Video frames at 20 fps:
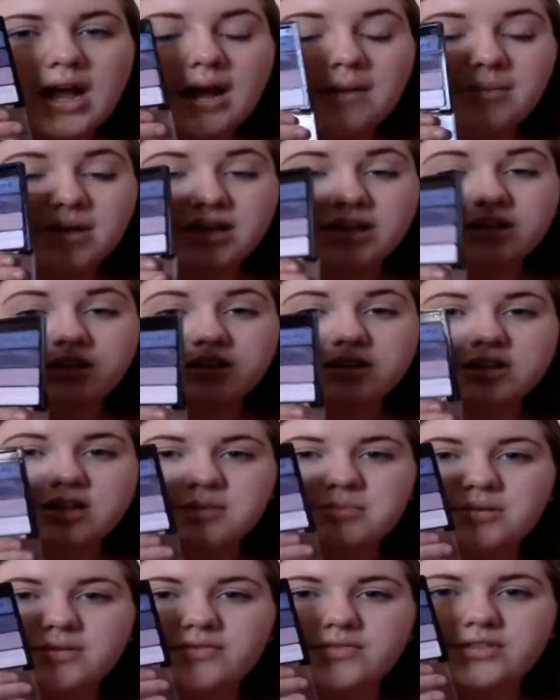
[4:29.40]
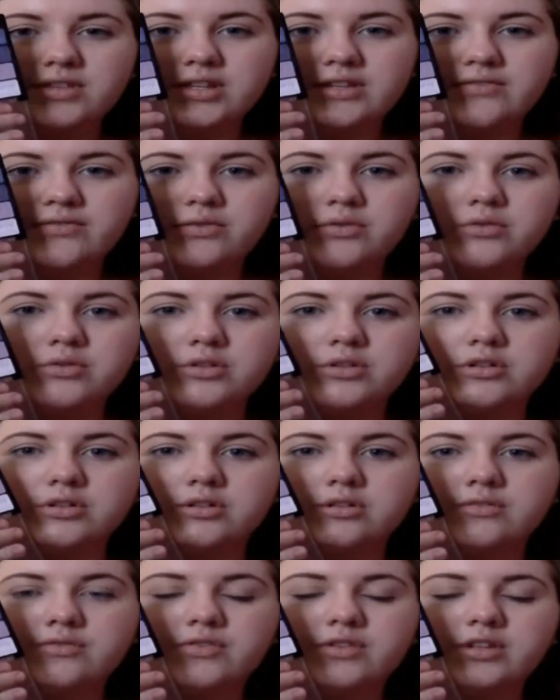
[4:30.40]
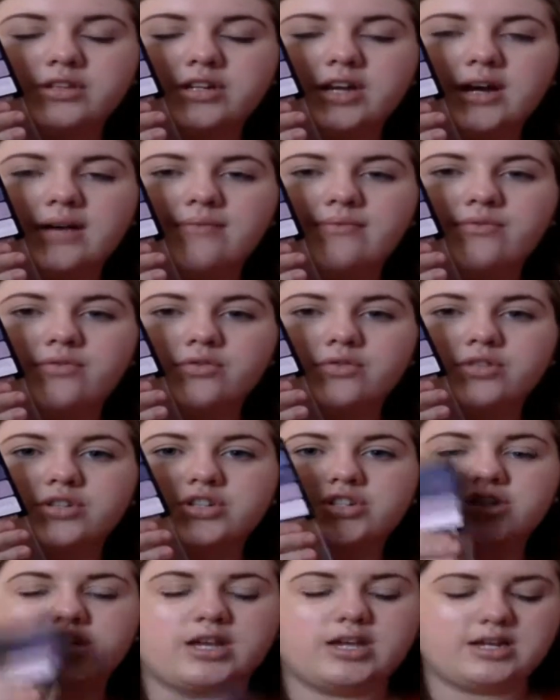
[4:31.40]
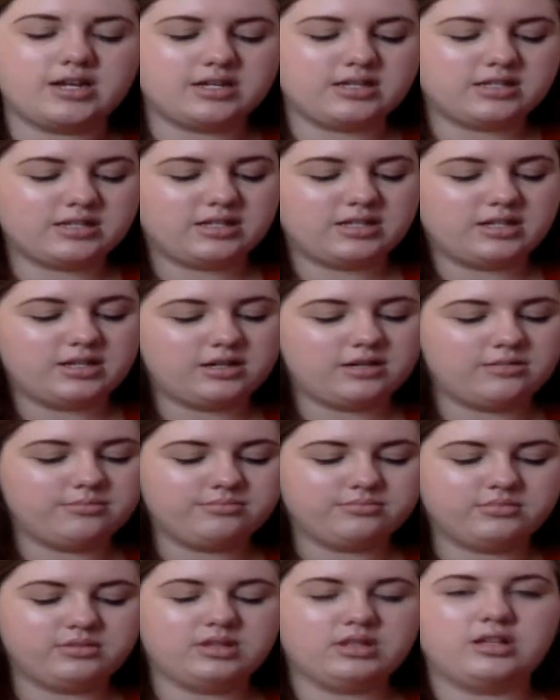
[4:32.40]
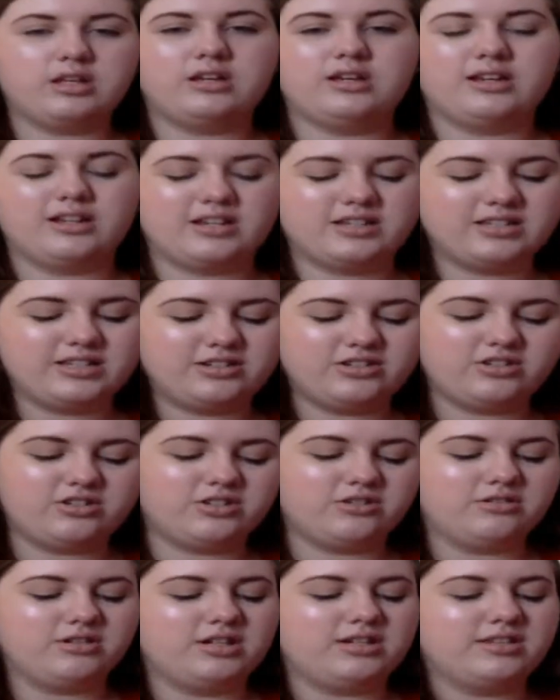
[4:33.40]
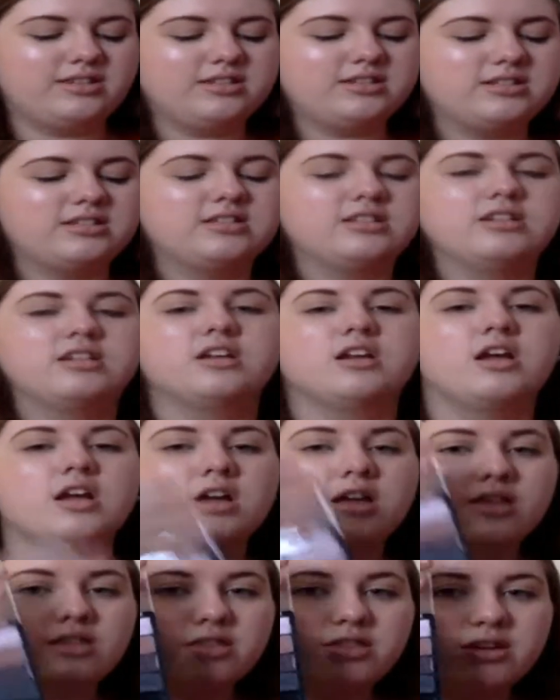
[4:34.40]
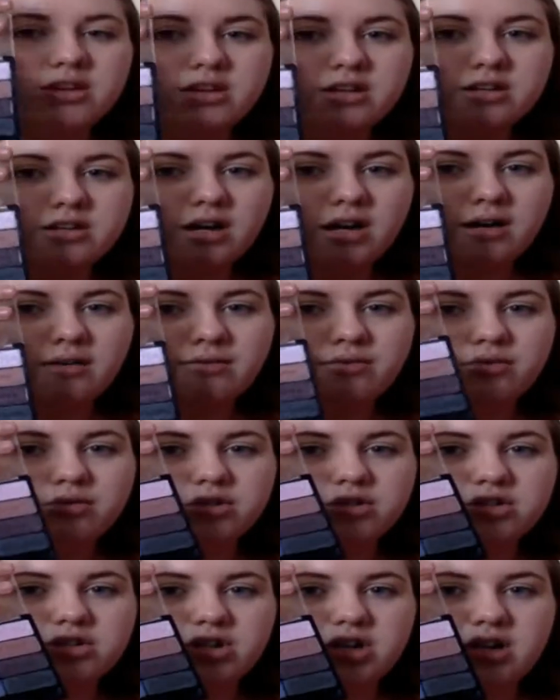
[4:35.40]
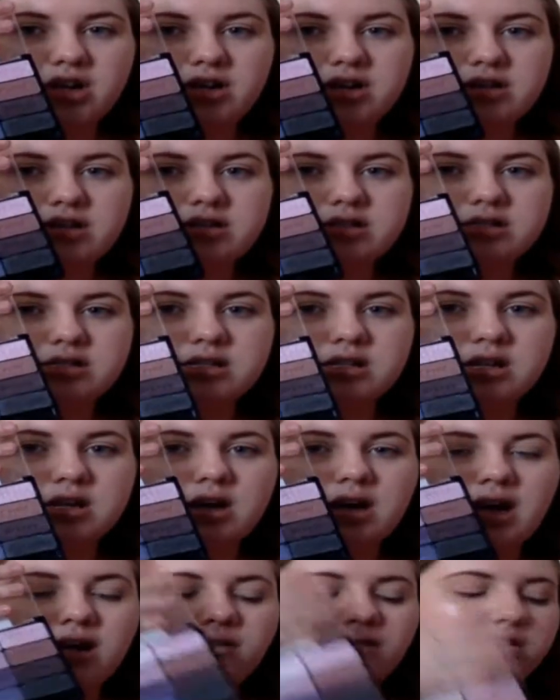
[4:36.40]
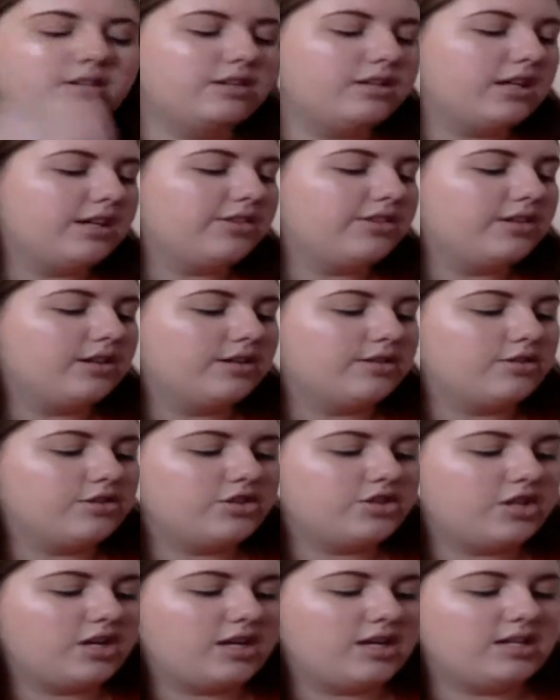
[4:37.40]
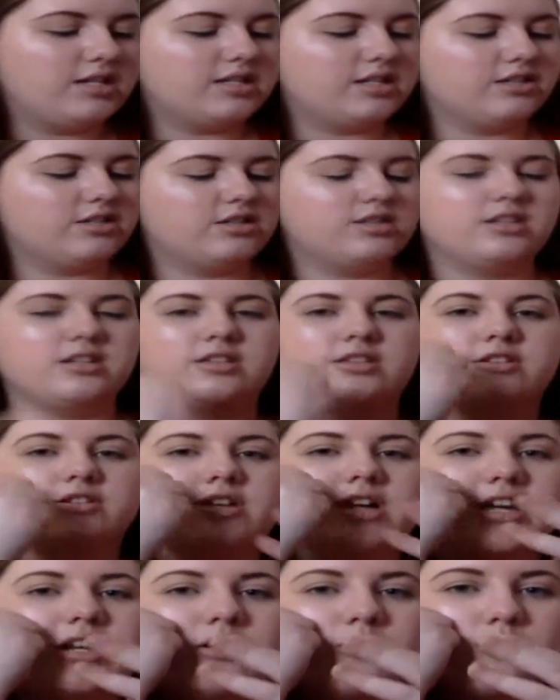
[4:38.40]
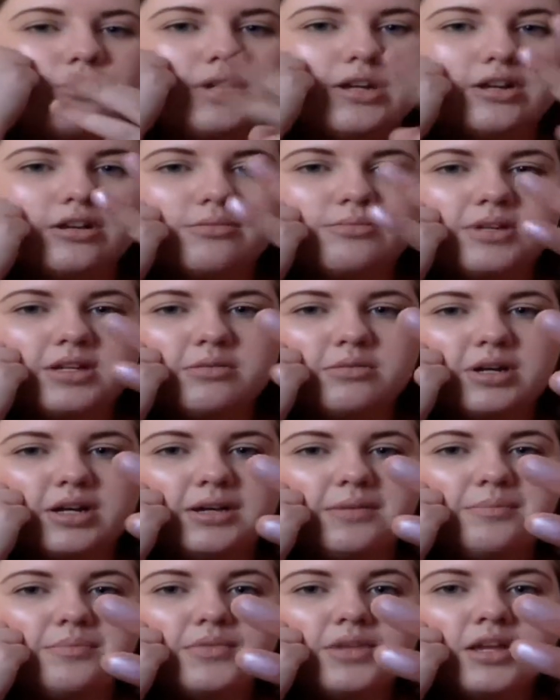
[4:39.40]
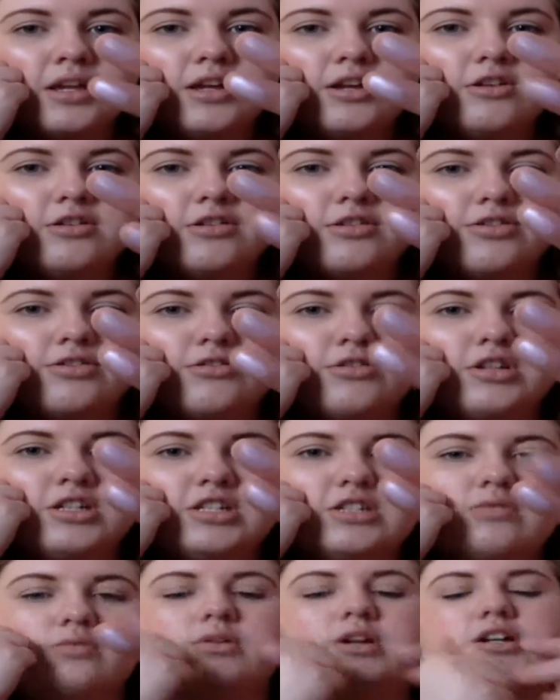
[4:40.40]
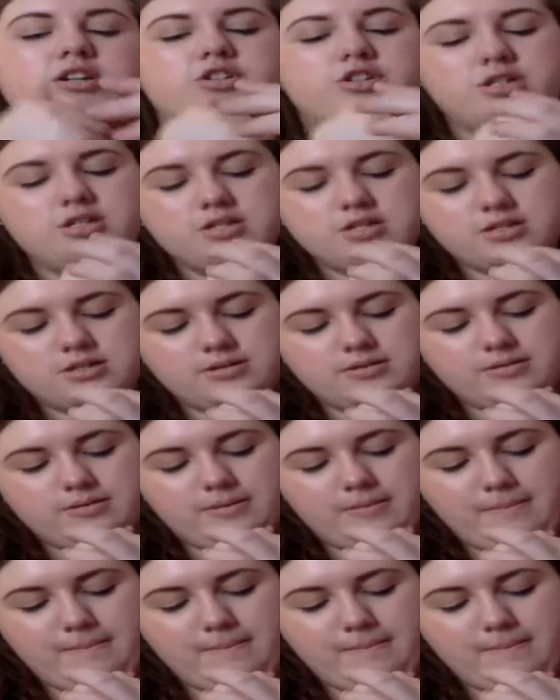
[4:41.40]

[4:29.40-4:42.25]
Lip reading: I mainly only keep it for the top 4 shades. I guess I should show it like this then. The top 4 shades. I don't really like the other shades. I just think they're kind of weird. But anyway, here are 3 swatches.